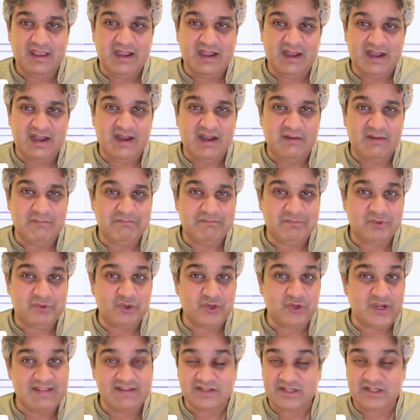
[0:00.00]
So
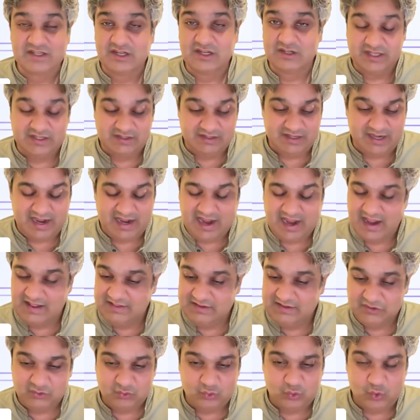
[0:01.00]
yeah,
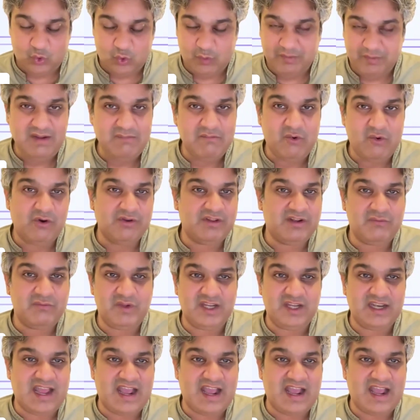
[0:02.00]
there's so many more that we